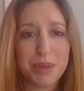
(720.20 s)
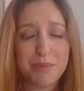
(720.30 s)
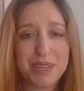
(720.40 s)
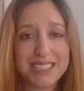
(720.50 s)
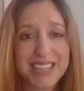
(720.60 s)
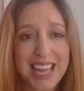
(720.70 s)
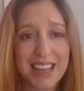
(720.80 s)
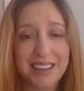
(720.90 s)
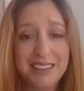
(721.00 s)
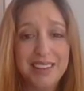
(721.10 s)
what people are
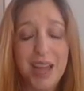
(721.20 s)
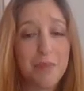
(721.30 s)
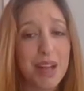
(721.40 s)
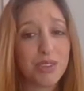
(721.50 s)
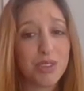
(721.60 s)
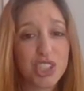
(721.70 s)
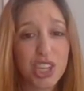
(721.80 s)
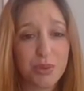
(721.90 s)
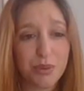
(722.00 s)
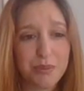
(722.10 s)
saying about your
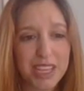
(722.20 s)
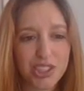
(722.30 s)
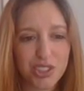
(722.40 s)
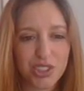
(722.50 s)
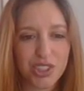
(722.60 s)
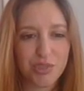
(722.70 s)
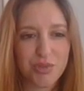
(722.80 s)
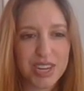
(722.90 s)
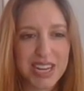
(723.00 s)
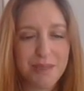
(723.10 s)
show, and make sure that you're
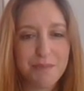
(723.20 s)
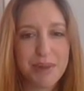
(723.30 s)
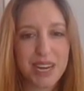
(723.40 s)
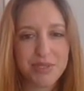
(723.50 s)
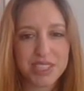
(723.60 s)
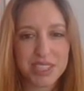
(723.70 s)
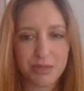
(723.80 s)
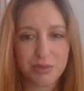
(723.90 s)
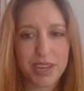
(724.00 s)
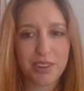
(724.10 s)
really
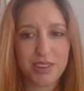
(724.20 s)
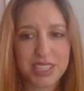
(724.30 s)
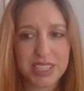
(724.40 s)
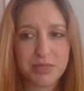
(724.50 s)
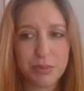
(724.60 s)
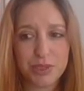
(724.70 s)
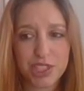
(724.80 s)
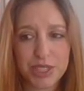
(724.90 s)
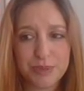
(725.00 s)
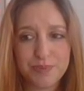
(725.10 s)
benefiting from that great
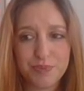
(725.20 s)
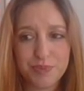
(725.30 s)
exposure.